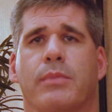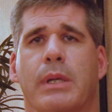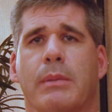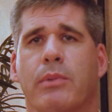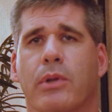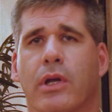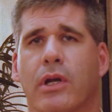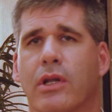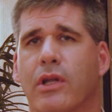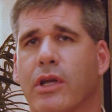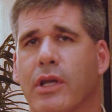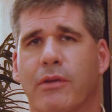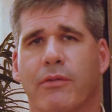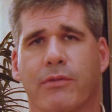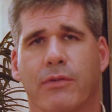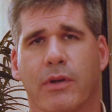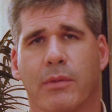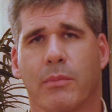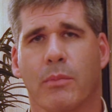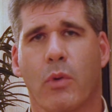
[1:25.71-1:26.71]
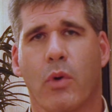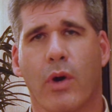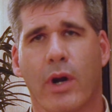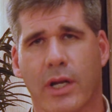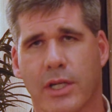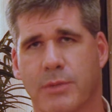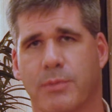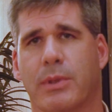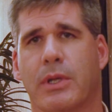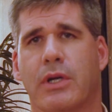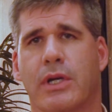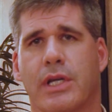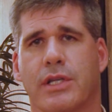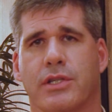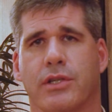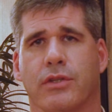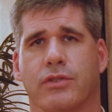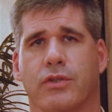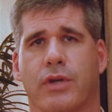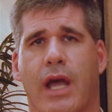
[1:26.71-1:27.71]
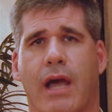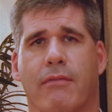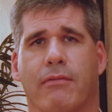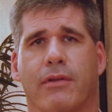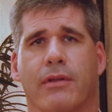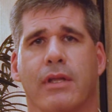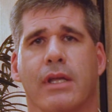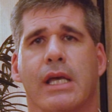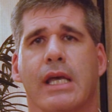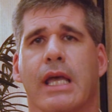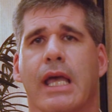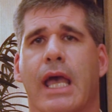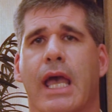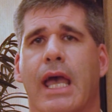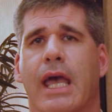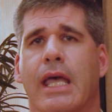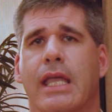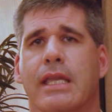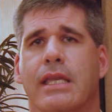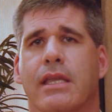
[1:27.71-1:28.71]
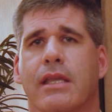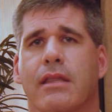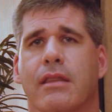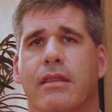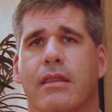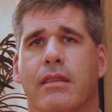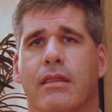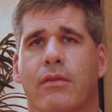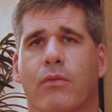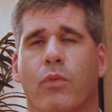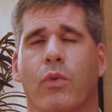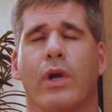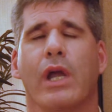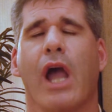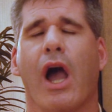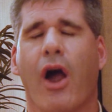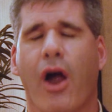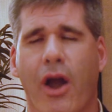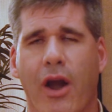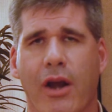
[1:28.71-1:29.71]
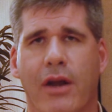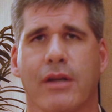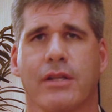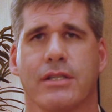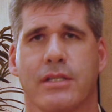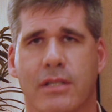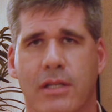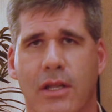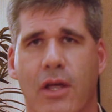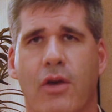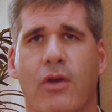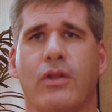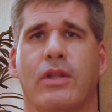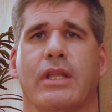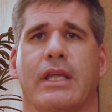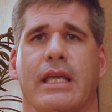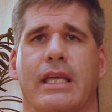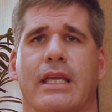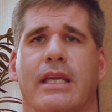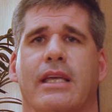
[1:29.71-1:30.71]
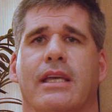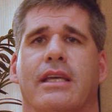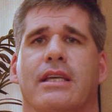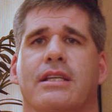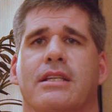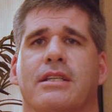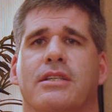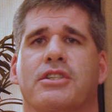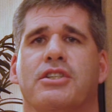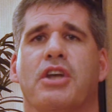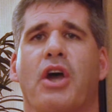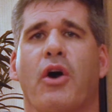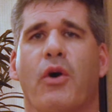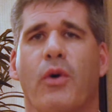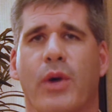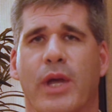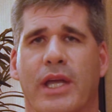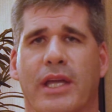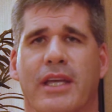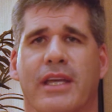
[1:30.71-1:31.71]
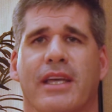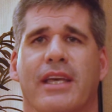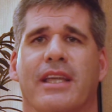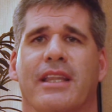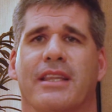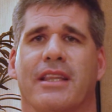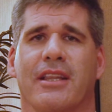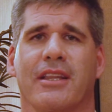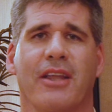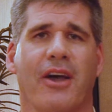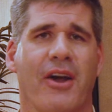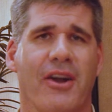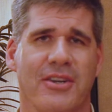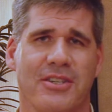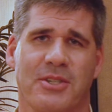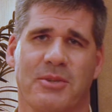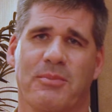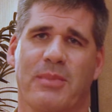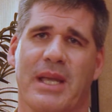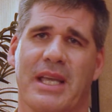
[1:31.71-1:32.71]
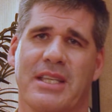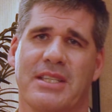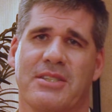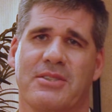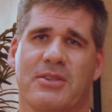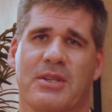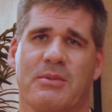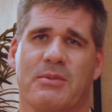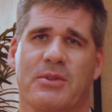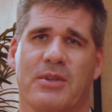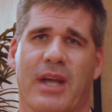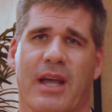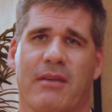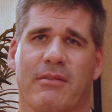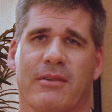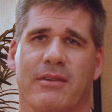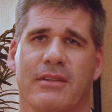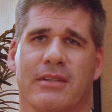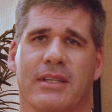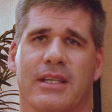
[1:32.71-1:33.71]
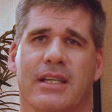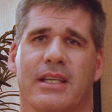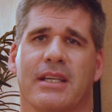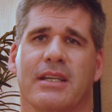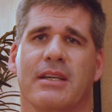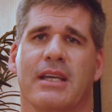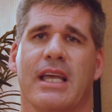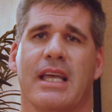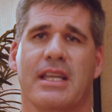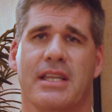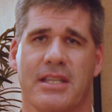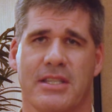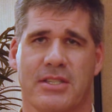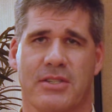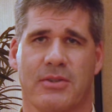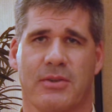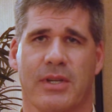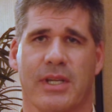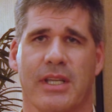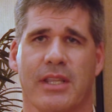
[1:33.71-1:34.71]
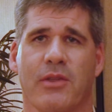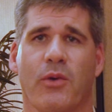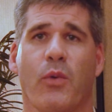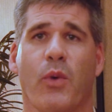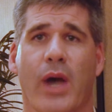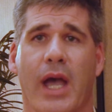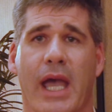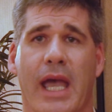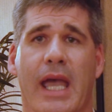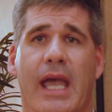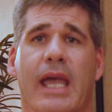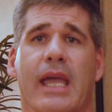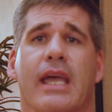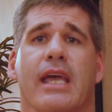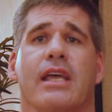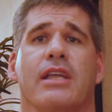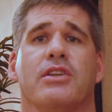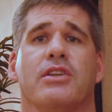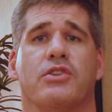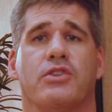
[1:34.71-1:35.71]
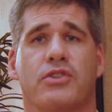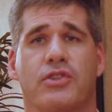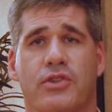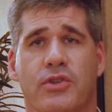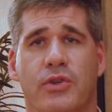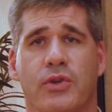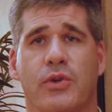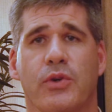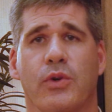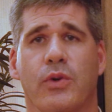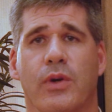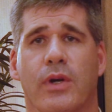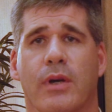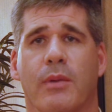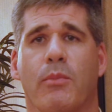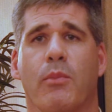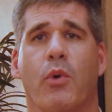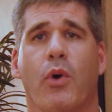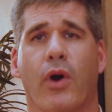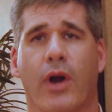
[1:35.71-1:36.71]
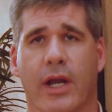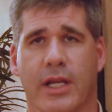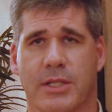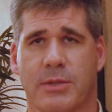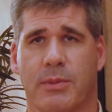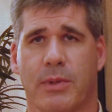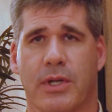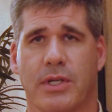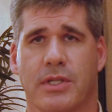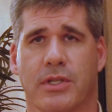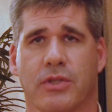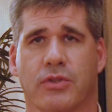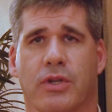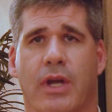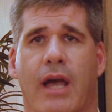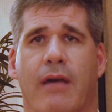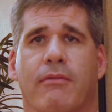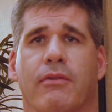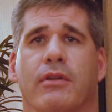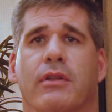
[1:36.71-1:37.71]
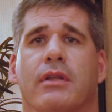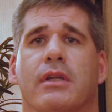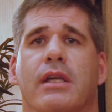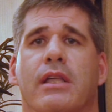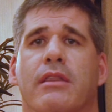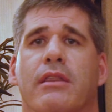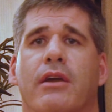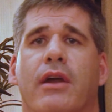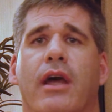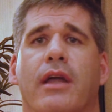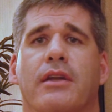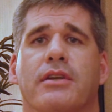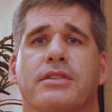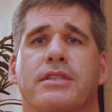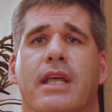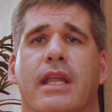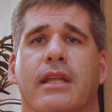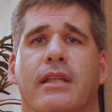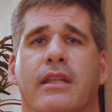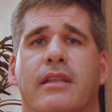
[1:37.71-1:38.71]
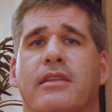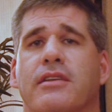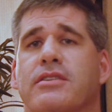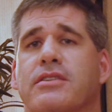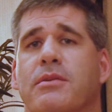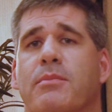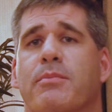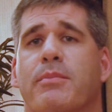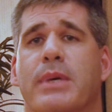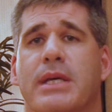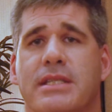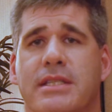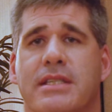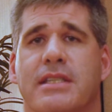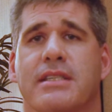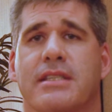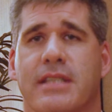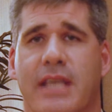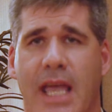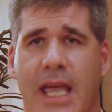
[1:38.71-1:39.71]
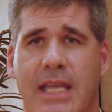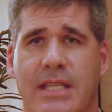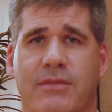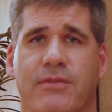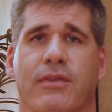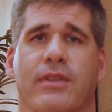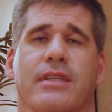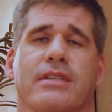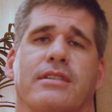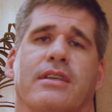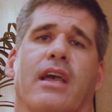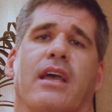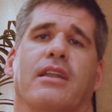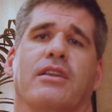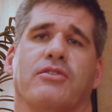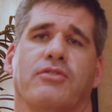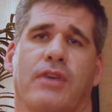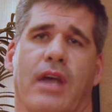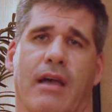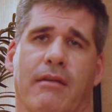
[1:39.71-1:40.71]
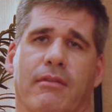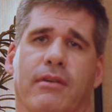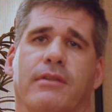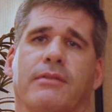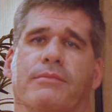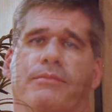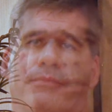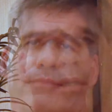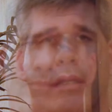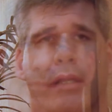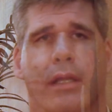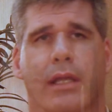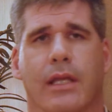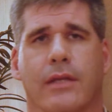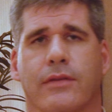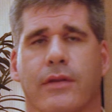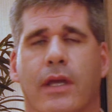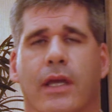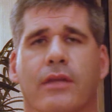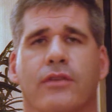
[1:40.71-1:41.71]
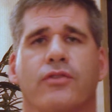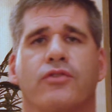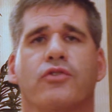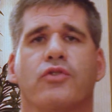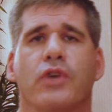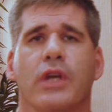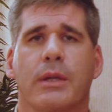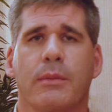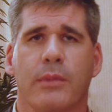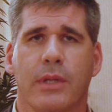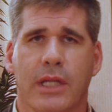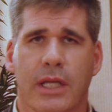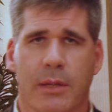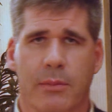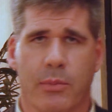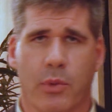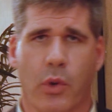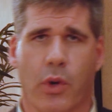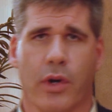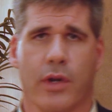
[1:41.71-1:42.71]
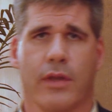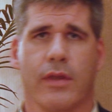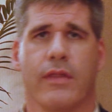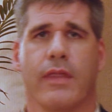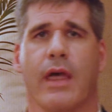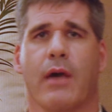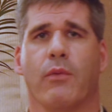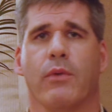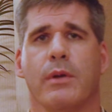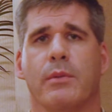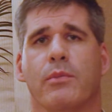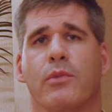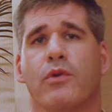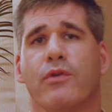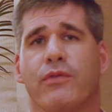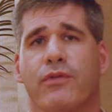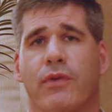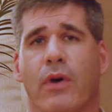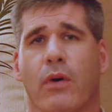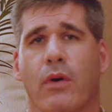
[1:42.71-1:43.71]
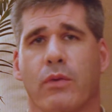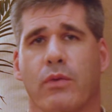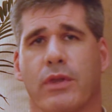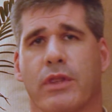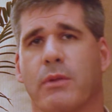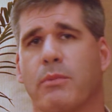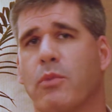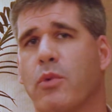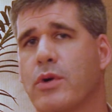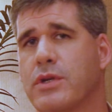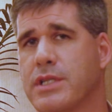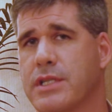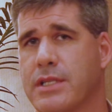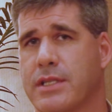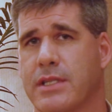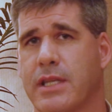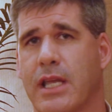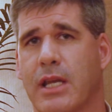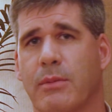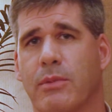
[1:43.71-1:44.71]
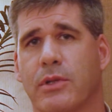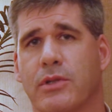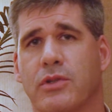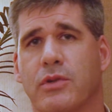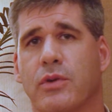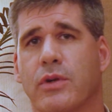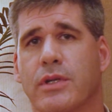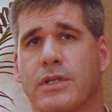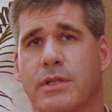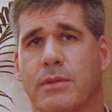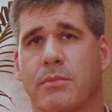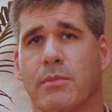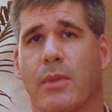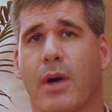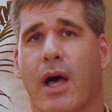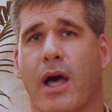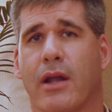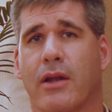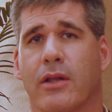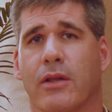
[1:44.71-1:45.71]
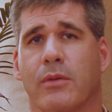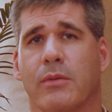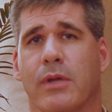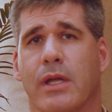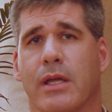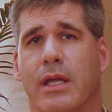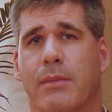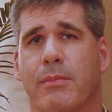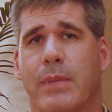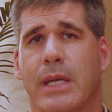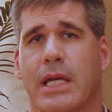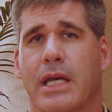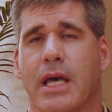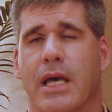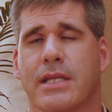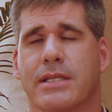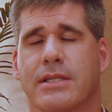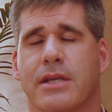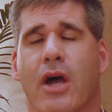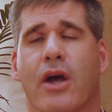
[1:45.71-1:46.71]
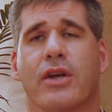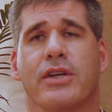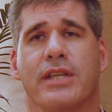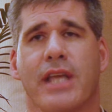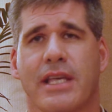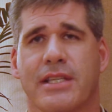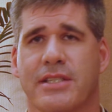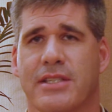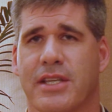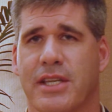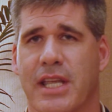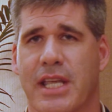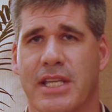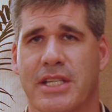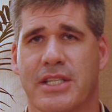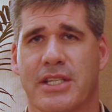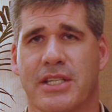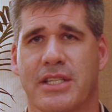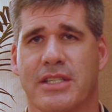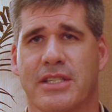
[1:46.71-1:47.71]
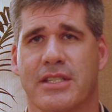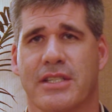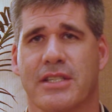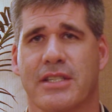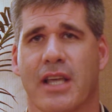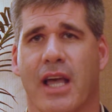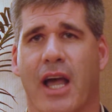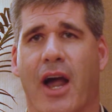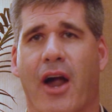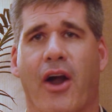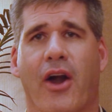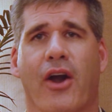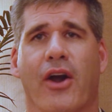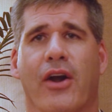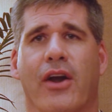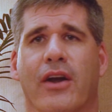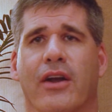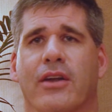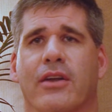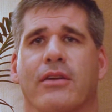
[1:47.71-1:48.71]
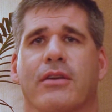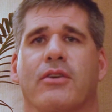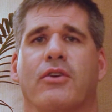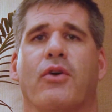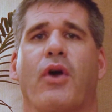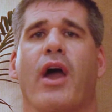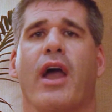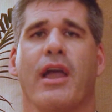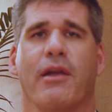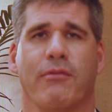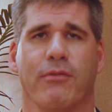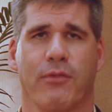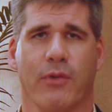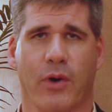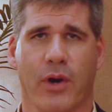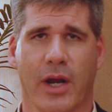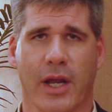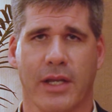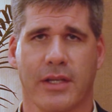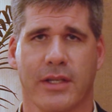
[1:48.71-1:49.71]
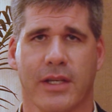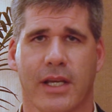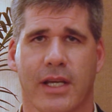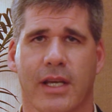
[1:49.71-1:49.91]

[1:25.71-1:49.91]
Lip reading: People are looking for more experiential travel, and we are slowly showing the larger mainstream travel industry the way to more experiential travel. They're understanding that there's a business case for this kind of travel. It's extremely important that we move forward with a more sustainable tourism model because our destinations are crying for it.